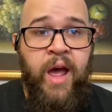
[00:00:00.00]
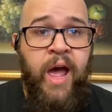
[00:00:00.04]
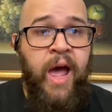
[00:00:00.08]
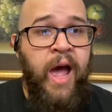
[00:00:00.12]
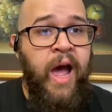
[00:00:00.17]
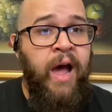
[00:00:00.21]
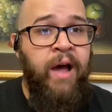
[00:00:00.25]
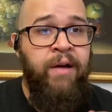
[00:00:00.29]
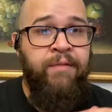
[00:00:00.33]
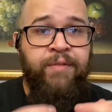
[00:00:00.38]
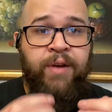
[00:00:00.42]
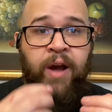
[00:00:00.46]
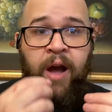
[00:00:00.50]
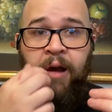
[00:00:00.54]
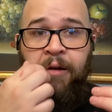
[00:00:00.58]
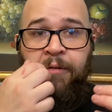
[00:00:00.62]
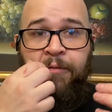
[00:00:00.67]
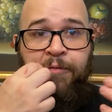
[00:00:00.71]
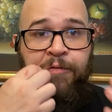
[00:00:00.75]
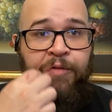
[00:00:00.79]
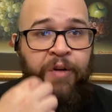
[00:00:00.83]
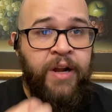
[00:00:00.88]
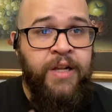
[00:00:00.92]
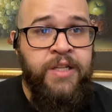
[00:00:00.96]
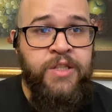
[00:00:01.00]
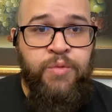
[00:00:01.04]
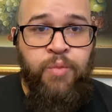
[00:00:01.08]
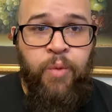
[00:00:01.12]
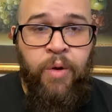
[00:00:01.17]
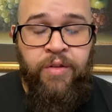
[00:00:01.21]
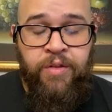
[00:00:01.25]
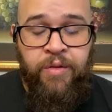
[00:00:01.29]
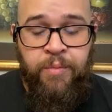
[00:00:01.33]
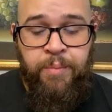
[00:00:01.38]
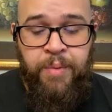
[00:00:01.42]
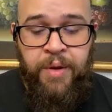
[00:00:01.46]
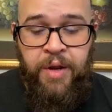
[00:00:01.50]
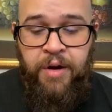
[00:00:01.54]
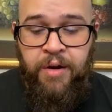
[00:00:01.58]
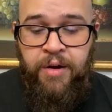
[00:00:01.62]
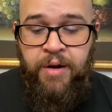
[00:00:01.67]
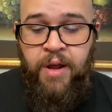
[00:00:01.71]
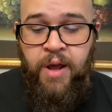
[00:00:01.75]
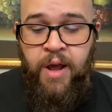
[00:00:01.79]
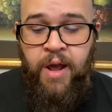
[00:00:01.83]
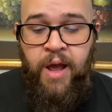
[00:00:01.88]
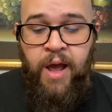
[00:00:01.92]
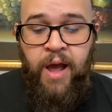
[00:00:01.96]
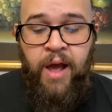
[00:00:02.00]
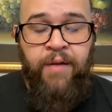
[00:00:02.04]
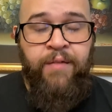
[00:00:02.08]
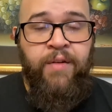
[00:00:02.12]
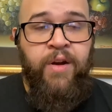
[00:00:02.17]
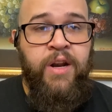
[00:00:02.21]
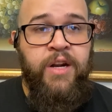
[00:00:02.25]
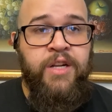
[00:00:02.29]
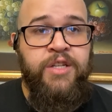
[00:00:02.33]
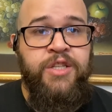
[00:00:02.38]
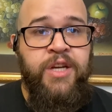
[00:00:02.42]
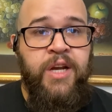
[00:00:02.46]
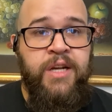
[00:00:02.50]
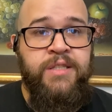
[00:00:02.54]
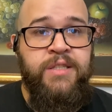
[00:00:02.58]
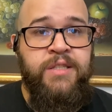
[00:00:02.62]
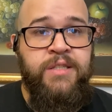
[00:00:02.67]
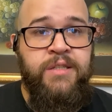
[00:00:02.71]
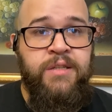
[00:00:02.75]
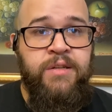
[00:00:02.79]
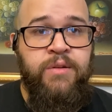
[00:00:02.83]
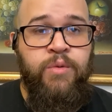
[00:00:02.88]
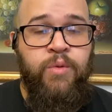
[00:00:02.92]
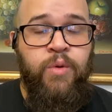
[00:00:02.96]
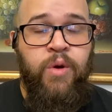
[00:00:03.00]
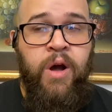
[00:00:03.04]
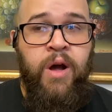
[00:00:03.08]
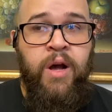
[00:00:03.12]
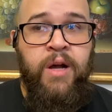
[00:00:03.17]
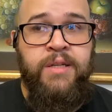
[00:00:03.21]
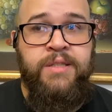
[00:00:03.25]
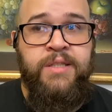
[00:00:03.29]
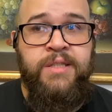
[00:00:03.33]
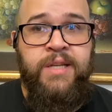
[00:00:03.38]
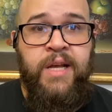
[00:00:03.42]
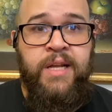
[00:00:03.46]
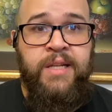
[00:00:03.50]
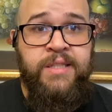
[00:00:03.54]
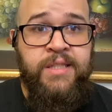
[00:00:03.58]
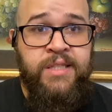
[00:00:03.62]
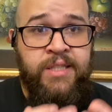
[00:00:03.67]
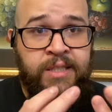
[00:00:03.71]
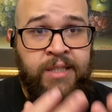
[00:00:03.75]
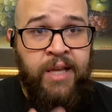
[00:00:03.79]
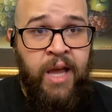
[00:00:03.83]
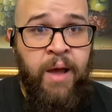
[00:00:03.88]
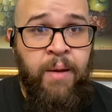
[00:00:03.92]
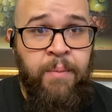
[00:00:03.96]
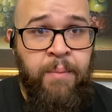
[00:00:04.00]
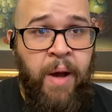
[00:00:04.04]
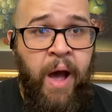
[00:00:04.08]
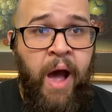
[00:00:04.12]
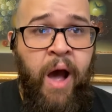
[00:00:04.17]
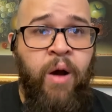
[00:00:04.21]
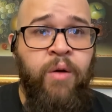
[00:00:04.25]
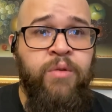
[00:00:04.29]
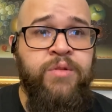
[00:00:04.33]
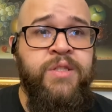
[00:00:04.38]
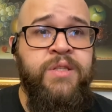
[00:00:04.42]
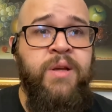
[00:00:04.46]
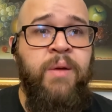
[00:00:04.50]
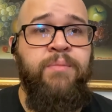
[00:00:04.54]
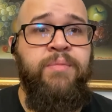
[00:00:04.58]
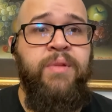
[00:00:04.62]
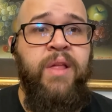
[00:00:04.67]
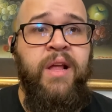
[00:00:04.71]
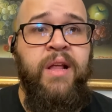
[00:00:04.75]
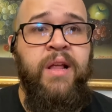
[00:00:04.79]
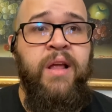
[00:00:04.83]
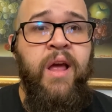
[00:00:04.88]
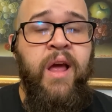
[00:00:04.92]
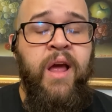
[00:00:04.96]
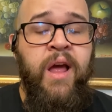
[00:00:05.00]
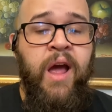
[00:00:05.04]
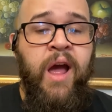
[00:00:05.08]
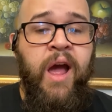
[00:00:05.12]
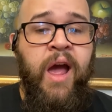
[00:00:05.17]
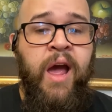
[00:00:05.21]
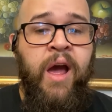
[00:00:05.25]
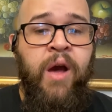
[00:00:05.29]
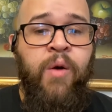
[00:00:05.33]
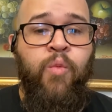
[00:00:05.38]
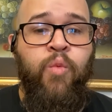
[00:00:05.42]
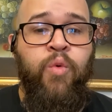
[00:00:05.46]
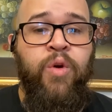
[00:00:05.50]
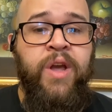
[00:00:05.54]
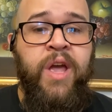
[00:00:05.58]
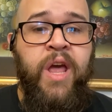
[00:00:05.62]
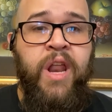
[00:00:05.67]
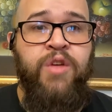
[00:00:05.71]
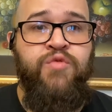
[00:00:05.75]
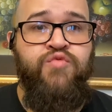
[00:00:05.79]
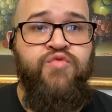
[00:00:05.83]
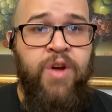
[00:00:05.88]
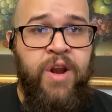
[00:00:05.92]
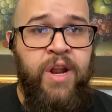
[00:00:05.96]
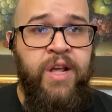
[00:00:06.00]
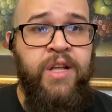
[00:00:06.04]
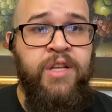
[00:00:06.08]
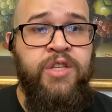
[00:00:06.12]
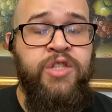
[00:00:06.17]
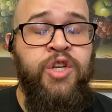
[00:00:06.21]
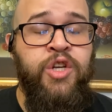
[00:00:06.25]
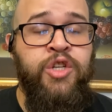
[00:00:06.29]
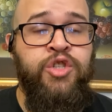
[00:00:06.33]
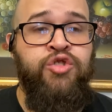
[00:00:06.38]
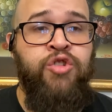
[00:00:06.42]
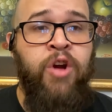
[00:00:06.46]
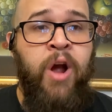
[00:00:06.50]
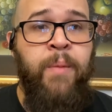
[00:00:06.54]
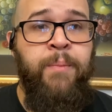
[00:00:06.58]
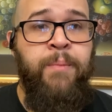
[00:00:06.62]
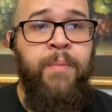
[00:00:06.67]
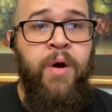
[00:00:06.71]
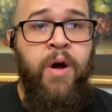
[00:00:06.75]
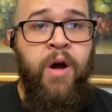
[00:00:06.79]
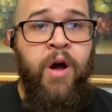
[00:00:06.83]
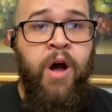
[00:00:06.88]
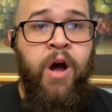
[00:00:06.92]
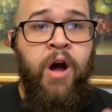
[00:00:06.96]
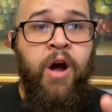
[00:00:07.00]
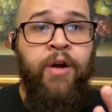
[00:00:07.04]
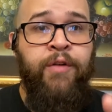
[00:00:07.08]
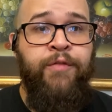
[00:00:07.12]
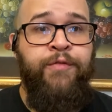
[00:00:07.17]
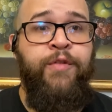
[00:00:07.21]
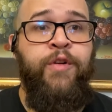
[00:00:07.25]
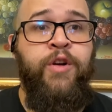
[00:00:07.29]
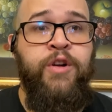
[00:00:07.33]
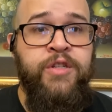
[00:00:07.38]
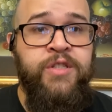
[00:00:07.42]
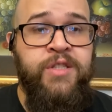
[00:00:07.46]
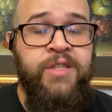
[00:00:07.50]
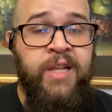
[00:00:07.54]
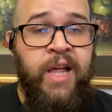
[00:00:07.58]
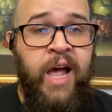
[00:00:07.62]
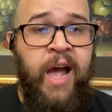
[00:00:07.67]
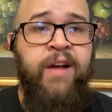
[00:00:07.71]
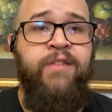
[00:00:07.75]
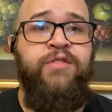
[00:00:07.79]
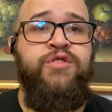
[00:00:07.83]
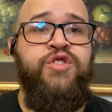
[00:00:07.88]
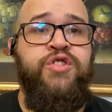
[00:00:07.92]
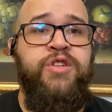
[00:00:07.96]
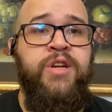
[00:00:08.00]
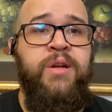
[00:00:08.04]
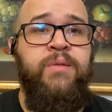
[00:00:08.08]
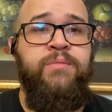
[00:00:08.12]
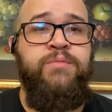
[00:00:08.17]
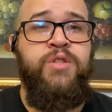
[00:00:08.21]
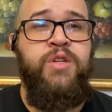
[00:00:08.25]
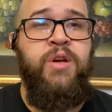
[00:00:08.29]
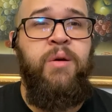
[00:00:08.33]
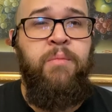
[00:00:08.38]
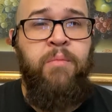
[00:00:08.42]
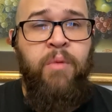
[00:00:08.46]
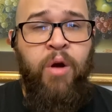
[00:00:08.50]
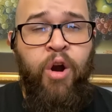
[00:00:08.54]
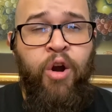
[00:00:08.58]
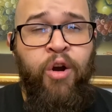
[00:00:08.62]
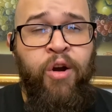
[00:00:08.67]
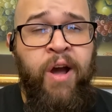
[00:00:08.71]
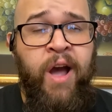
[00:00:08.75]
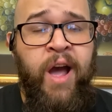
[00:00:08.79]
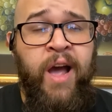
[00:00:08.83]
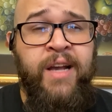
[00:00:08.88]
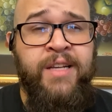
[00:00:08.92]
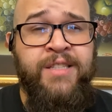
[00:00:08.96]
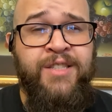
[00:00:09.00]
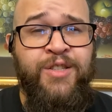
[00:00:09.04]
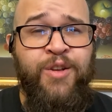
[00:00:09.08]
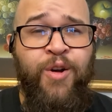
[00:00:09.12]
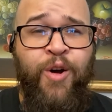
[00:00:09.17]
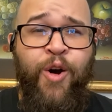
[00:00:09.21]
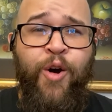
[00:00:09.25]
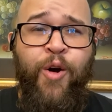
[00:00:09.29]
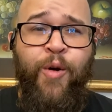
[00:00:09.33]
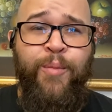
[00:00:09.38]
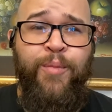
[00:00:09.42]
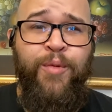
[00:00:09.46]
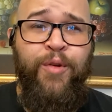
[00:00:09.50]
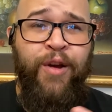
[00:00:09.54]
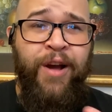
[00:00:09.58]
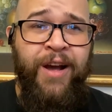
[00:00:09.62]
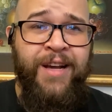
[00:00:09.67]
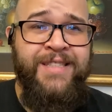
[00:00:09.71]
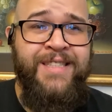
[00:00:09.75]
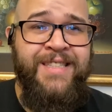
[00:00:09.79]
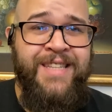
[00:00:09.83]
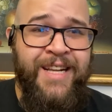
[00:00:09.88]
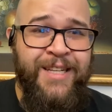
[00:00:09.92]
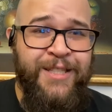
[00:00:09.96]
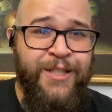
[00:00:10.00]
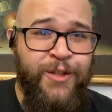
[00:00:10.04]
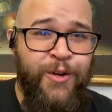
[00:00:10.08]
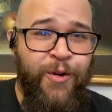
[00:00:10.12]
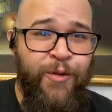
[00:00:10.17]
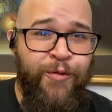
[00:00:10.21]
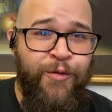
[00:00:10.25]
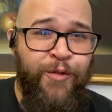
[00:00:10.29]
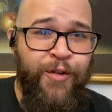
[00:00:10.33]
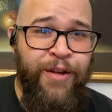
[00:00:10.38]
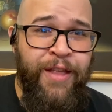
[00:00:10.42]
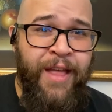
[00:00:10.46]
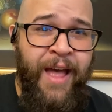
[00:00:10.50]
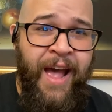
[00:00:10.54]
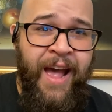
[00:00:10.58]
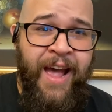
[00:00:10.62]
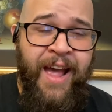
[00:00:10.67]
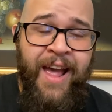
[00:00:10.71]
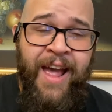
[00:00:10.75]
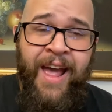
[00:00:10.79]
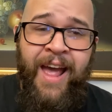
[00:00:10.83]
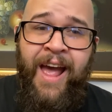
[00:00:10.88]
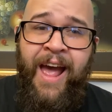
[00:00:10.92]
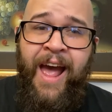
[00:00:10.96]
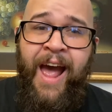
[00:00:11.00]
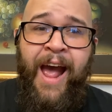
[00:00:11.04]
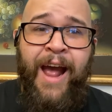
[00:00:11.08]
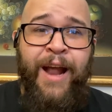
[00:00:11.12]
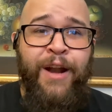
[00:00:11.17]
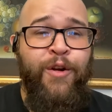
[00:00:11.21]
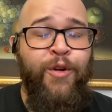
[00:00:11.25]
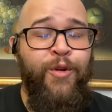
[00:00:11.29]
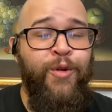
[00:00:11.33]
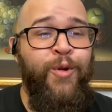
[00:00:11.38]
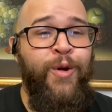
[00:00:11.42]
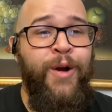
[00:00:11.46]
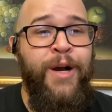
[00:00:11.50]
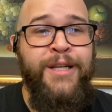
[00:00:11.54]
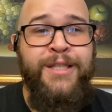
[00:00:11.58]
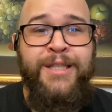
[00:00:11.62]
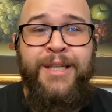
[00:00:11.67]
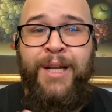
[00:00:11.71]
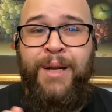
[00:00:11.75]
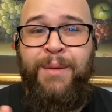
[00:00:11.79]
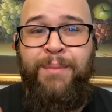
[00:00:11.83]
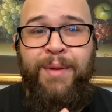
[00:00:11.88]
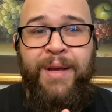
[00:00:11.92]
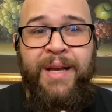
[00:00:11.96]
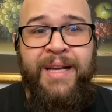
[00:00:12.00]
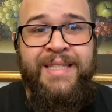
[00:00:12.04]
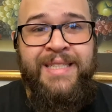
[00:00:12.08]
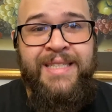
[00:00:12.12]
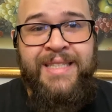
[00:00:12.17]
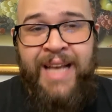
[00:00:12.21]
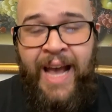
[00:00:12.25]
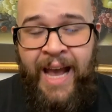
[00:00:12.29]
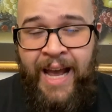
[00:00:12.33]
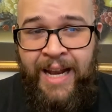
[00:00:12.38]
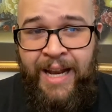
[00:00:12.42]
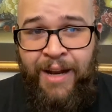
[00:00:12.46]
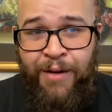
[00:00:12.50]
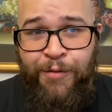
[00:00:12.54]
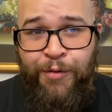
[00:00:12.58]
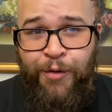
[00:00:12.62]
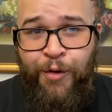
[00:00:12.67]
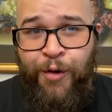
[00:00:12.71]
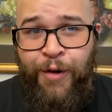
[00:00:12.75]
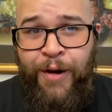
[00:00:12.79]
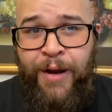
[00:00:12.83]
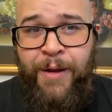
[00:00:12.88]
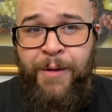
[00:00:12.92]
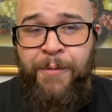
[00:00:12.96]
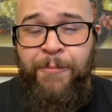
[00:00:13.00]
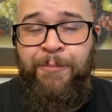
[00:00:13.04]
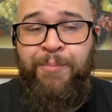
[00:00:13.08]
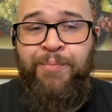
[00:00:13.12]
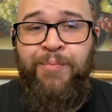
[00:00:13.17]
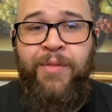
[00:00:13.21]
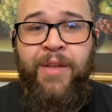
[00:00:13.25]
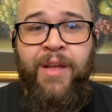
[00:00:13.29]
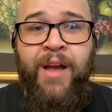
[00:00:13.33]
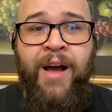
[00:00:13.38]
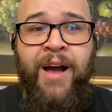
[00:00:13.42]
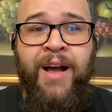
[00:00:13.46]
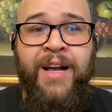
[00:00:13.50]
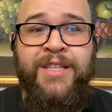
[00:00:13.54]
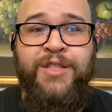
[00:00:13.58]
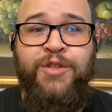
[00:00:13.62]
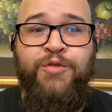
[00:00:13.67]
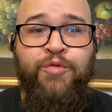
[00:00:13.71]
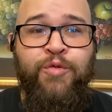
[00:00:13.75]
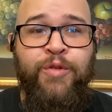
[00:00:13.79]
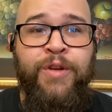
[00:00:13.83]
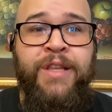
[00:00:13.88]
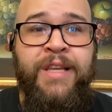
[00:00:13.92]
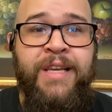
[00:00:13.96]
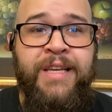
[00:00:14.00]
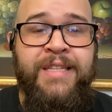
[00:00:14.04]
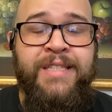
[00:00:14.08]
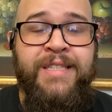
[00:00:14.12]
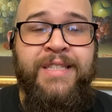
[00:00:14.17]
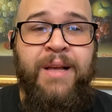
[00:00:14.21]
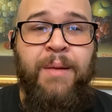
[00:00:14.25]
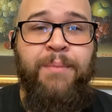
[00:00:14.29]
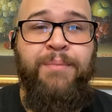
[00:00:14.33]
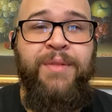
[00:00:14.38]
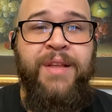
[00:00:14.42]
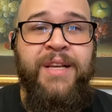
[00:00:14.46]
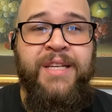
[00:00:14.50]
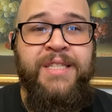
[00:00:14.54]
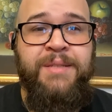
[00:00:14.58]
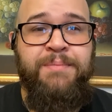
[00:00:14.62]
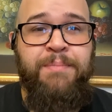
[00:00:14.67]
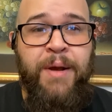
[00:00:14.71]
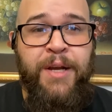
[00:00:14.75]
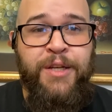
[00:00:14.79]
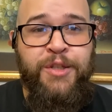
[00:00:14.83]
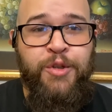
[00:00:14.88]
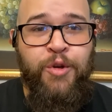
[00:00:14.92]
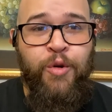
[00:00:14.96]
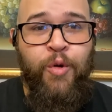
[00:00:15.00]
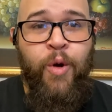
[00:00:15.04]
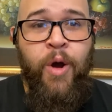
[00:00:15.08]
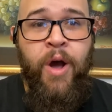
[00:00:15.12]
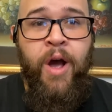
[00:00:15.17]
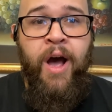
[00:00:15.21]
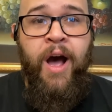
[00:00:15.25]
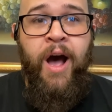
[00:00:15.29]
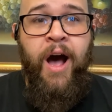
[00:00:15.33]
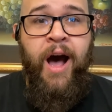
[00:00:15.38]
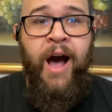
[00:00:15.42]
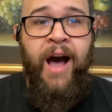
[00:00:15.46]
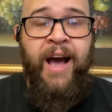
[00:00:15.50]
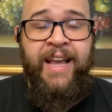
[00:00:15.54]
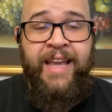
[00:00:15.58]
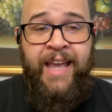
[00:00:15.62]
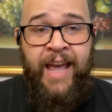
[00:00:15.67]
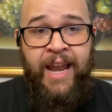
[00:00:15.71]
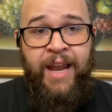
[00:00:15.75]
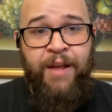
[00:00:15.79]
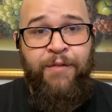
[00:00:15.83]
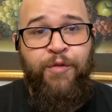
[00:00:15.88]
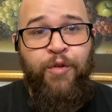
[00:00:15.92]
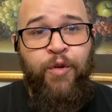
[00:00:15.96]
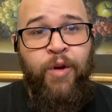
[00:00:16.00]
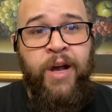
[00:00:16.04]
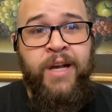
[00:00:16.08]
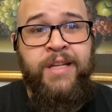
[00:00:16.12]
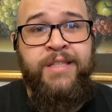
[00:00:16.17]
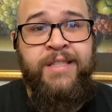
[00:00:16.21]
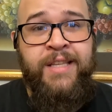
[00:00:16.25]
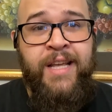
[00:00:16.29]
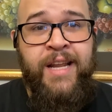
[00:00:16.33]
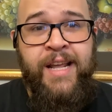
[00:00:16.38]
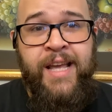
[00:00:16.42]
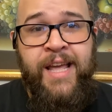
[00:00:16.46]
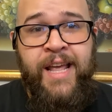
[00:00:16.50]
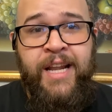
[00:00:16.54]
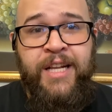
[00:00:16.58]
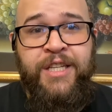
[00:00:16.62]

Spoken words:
I've gotten friends Weatherbeard. I've got a chance to send Zeb out something, and we're getting ready to drop our first live stream tomorrow, guys. So I hope you guys stay tuned for that. I know you guys are going to be excited for it. It's really something special. Again, if you guys didn't get a